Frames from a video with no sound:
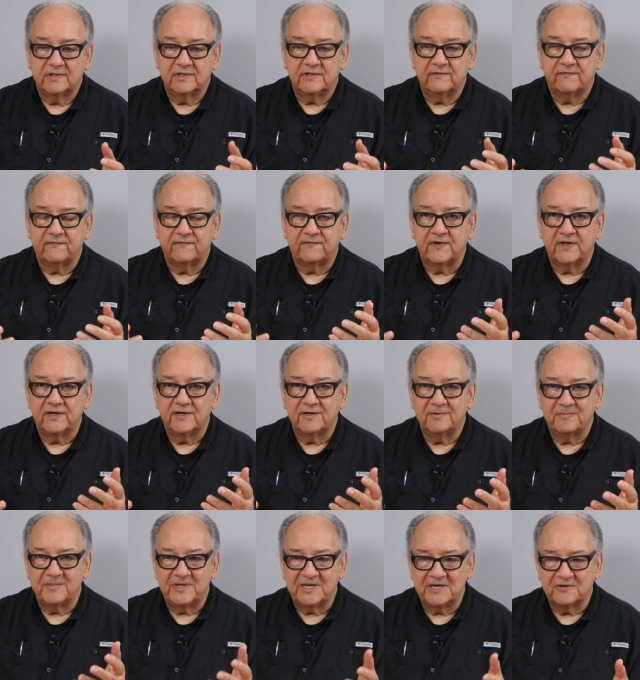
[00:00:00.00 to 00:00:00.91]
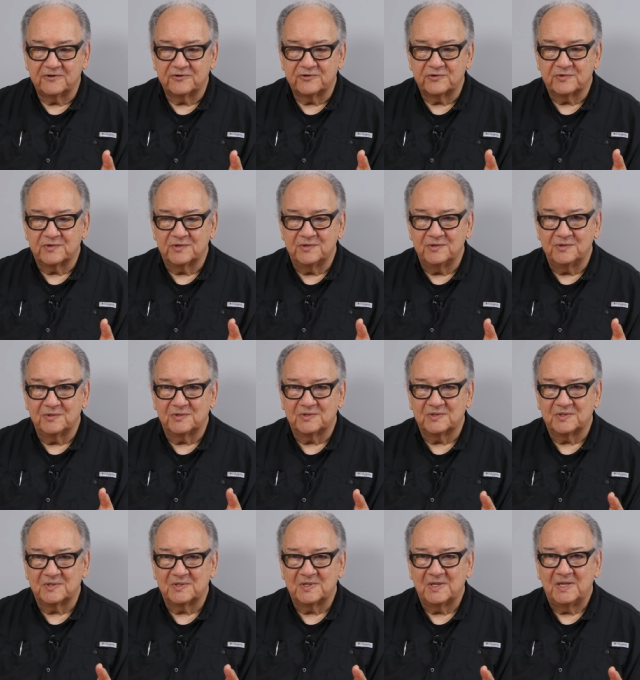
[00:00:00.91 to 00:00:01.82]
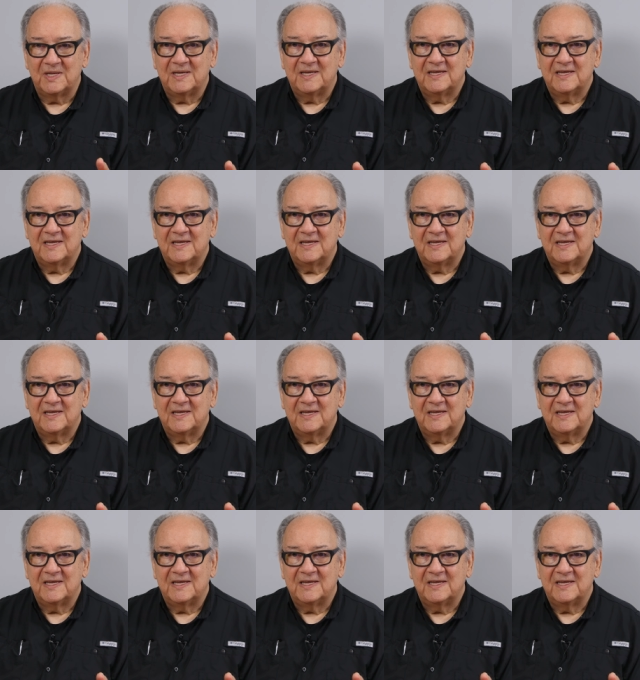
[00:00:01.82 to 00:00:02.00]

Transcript: the fundamental truths,